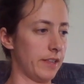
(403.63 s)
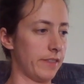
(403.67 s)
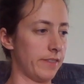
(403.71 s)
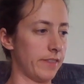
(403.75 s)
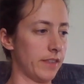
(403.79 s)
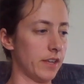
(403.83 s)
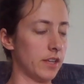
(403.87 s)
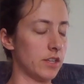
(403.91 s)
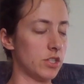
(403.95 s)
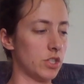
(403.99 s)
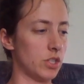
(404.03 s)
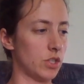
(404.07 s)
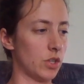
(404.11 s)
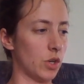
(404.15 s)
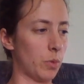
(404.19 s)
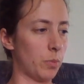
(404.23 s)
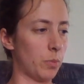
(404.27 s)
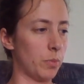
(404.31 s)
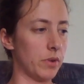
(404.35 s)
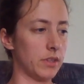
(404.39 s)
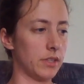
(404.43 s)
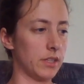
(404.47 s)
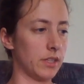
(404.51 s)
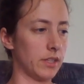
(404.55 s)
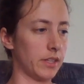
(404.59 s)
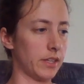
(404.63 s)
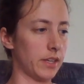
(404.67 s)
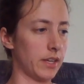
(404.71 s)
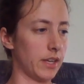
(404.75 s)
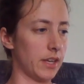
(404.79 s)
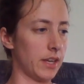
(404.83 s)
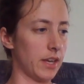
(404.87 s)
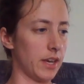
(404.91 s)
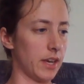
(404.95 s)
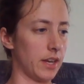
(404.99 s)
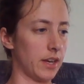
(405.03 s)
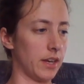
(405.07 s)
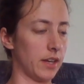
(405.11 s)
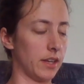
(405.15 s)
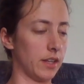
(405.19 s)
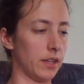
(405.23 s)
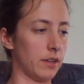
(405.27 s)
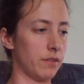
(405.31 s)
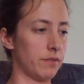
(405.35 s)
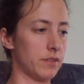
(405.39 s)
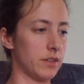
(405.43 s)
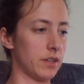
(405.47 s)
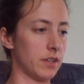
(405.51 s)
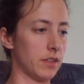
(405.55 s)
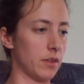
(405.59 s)
Then she opened the lid again,
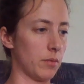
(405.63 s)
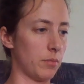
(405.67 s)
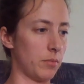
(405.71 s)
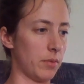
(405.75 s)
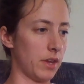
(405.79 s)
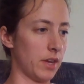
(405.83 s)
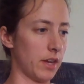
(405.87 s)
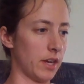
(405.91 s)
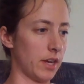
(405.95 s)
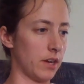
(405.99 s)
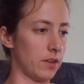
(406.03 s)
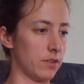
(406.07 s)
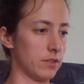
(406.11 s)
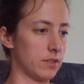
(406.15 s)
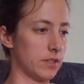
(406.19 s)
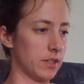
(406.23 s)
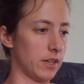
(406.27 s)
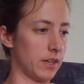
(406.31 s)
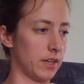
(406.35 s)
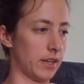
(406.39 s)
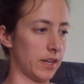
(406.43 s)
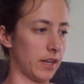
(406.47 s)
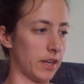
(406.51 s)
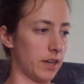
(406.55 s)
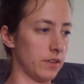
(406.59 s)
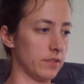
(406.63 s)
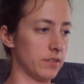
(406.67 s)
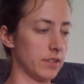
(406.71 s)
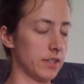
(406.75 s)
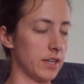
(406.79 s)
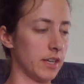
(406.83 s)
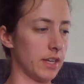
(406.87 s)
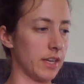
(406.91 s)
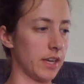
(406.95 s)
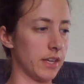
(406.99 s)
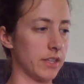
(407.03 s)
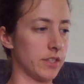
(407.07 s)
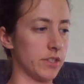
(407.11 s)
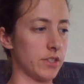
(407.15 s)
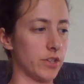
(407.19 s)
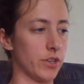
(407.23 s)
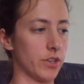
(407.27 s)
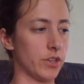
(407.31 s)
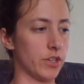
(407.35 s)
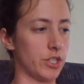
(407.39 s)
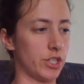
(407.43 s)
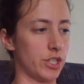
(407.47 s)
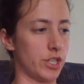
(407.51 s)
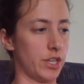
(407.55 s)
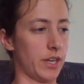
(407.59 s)
lifting the pig out, and held it against her
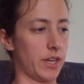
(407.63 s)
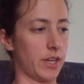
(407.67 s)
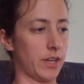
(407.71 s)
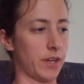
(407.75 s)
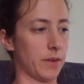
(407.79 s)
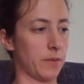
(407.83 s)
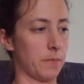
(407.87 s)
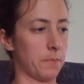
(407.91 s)
cheek.